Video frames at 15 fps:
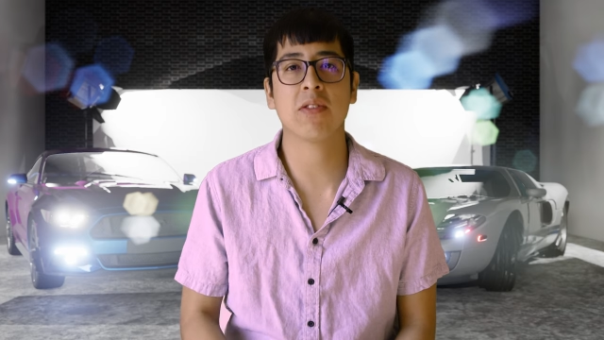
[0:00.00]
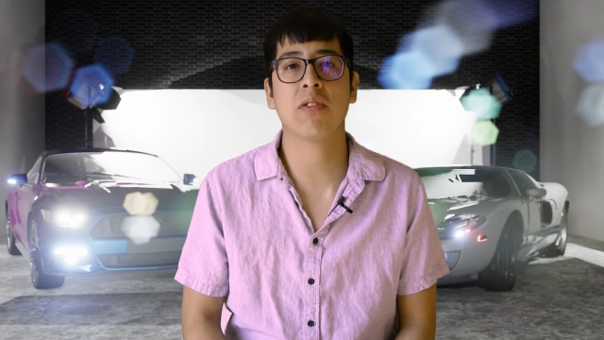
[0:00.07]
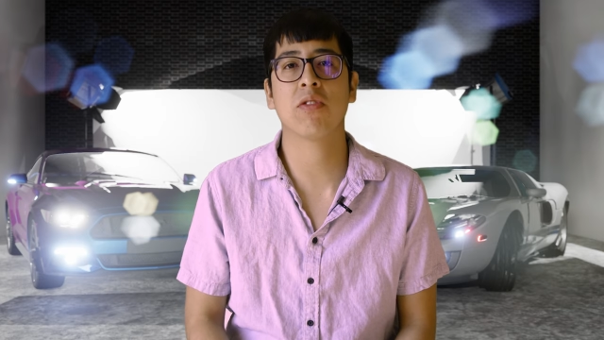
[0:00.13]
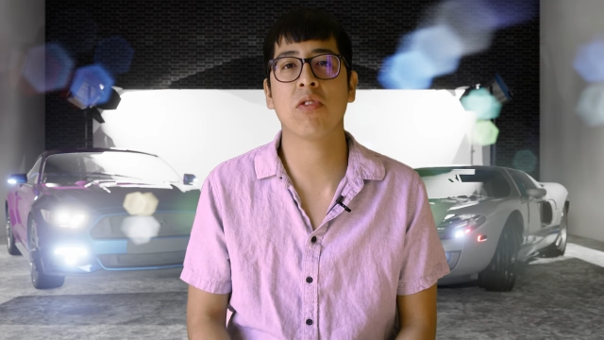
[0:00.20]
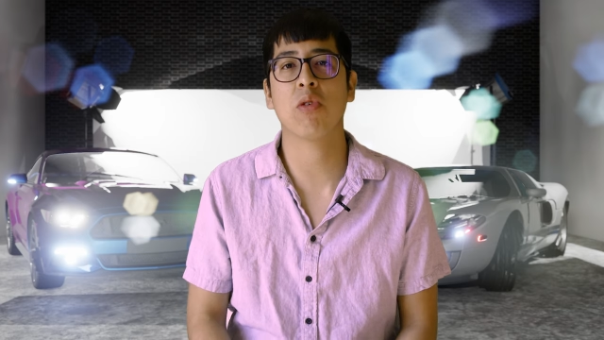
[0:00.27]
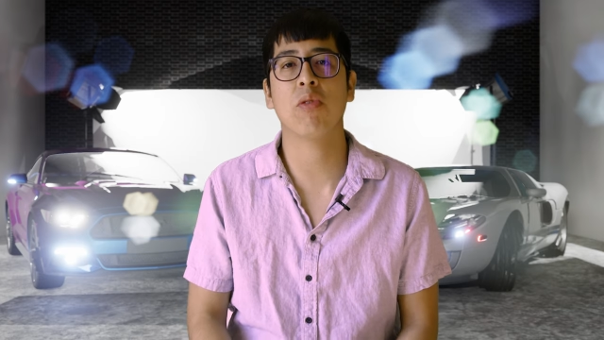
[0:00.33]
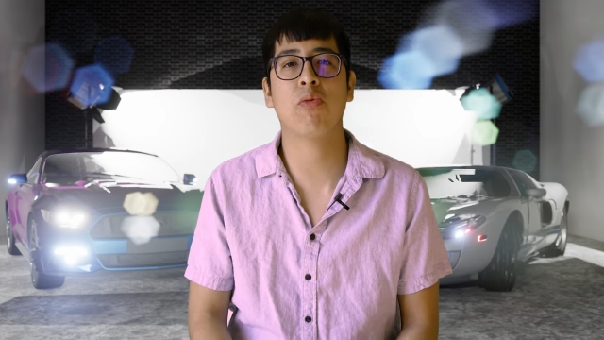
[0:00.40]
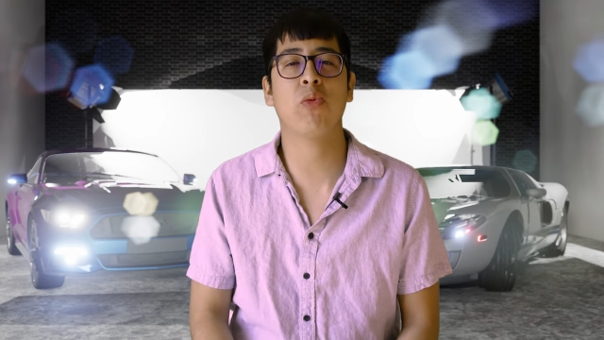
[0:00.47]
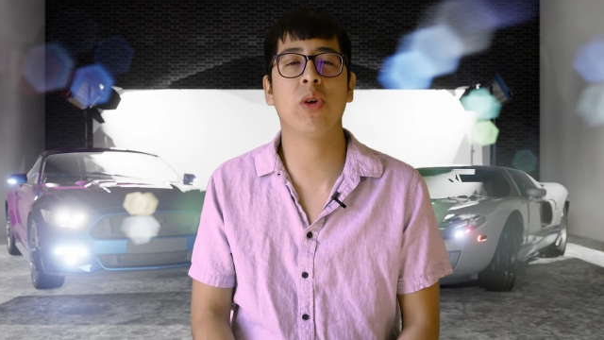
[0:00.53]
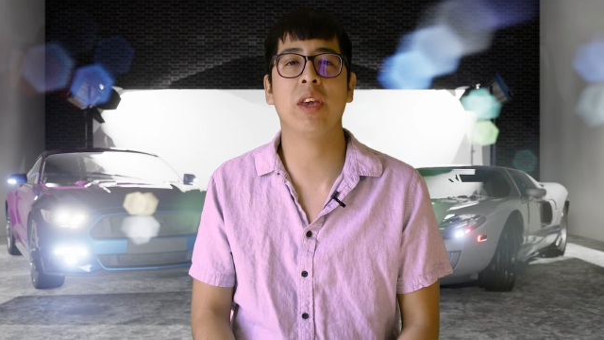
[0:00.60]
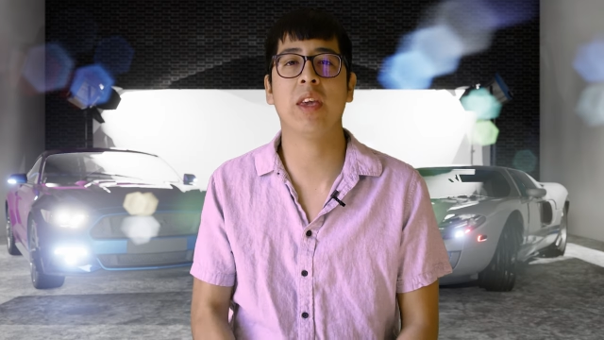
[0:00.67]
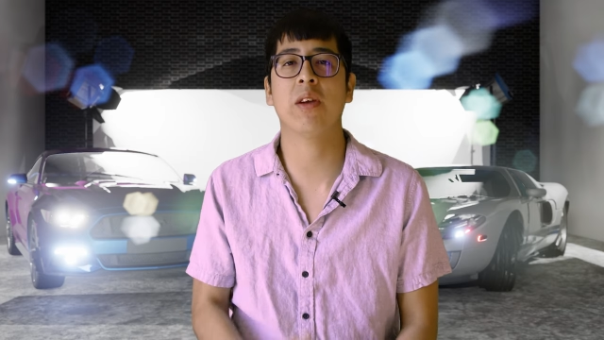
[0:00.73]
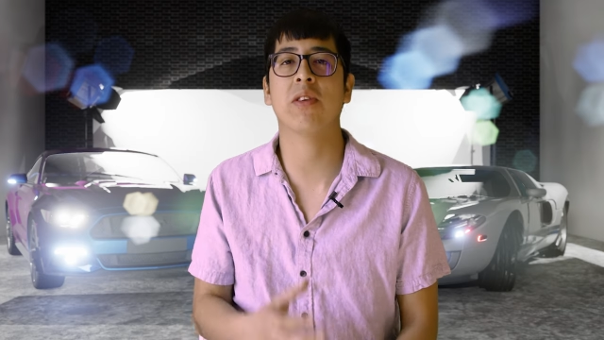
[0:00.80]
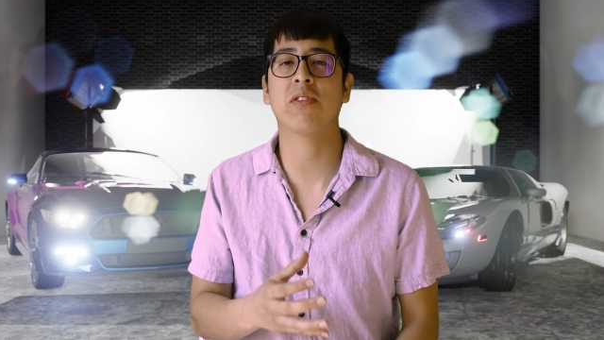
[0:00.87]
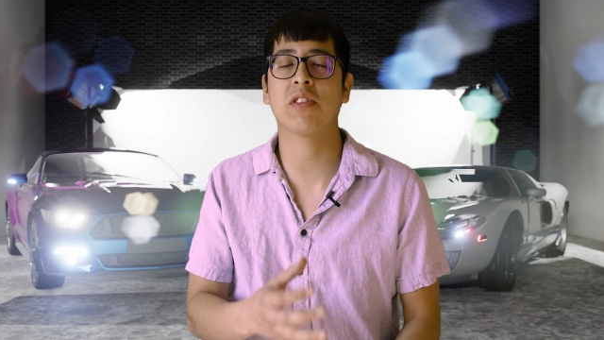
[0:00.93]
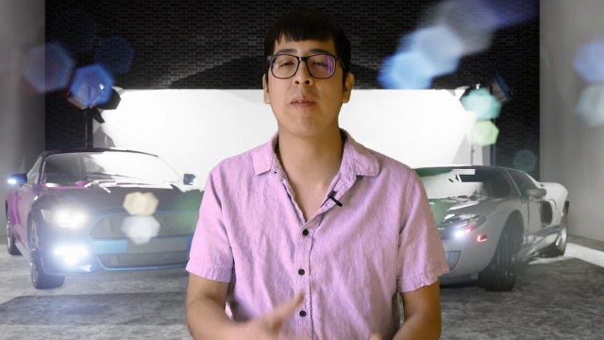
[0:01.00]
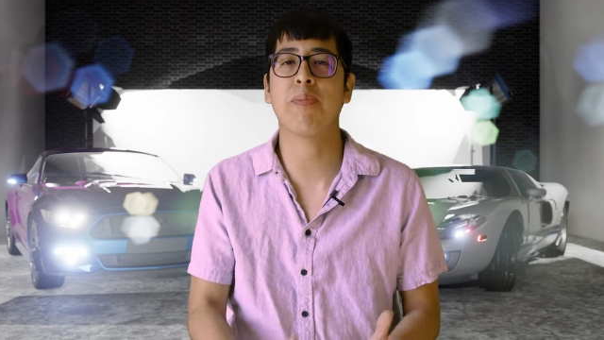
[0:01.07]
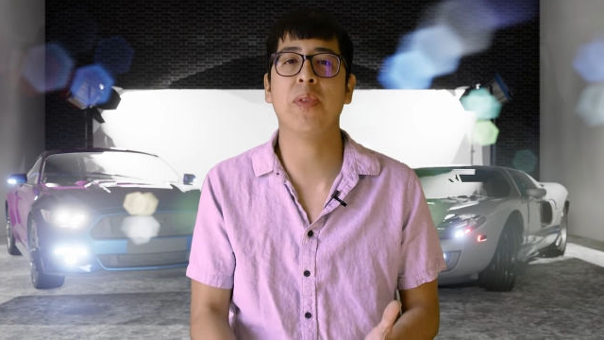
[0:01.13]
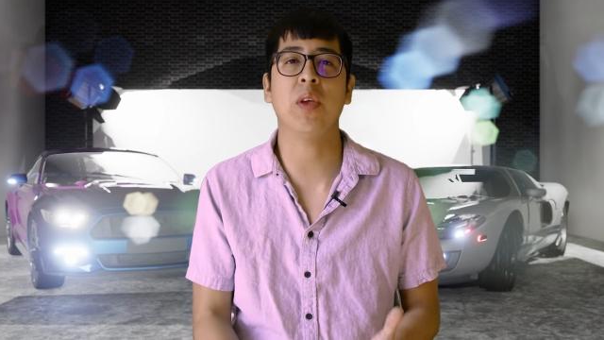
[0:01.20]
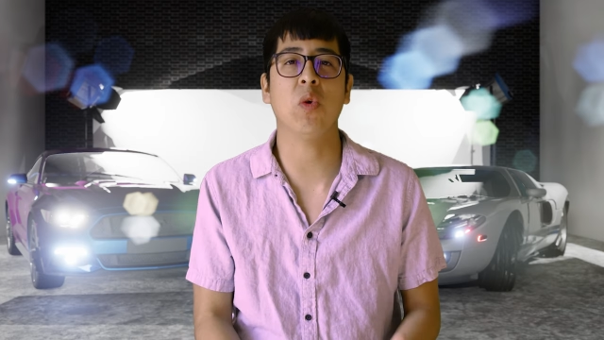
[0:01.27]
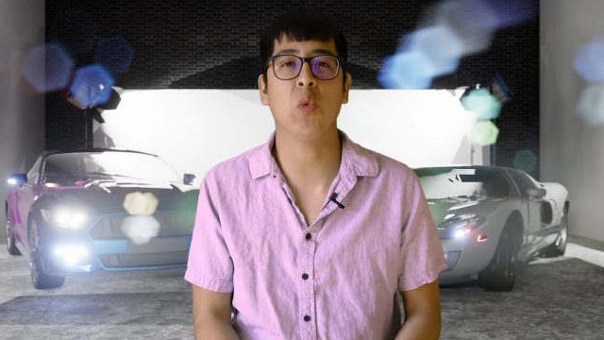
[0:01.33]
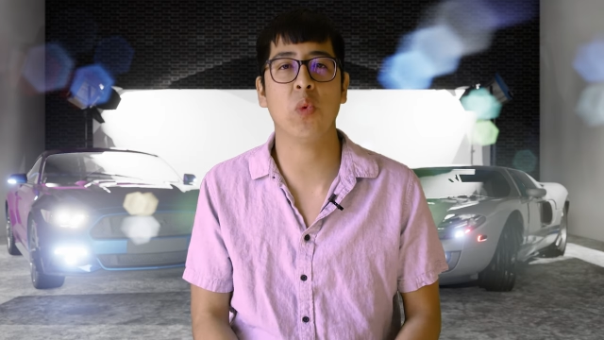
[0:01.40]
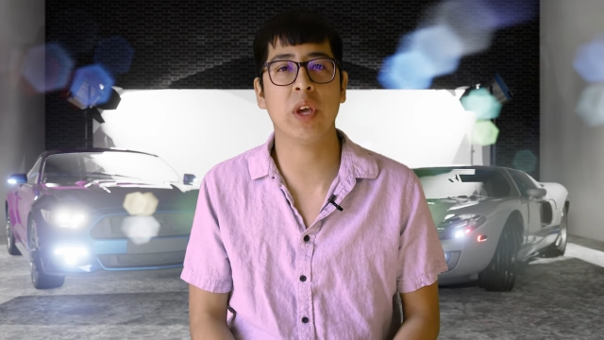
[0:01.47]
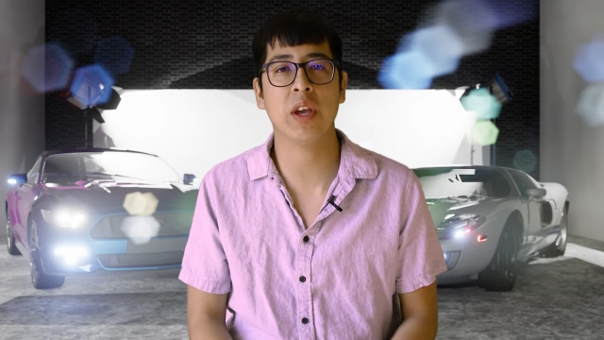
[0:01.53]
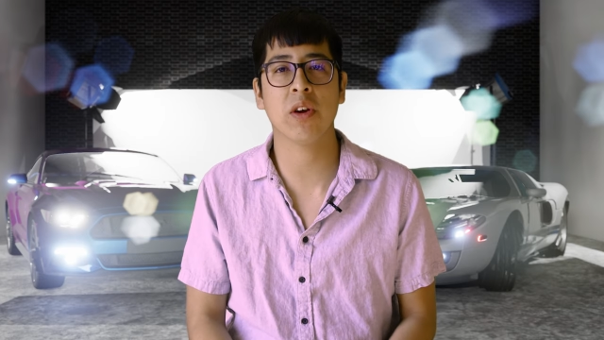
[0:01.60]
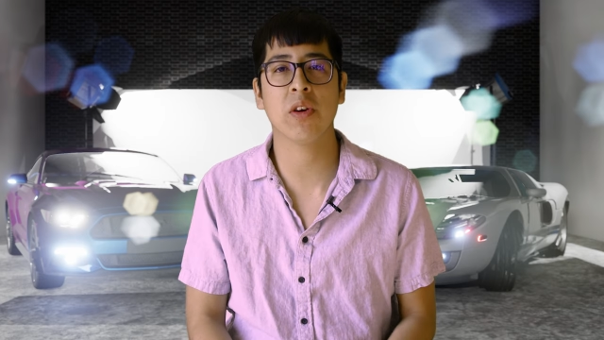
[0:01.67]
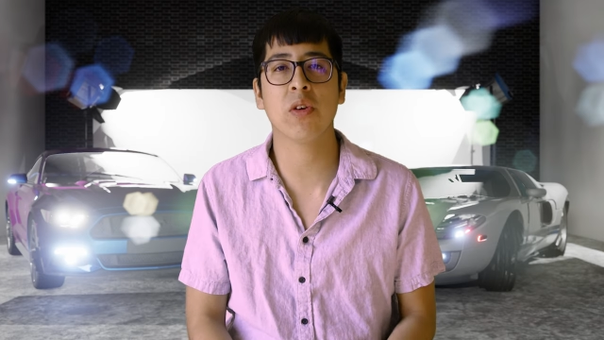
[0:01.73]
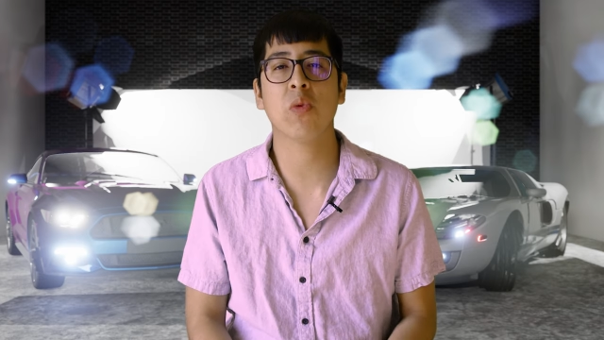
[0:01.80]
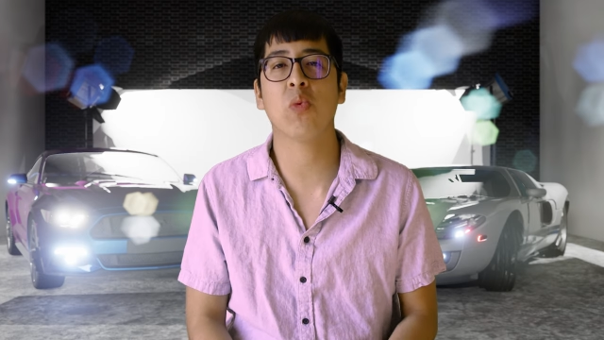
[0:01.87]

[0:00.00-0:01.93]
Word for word: So if we hear something weird,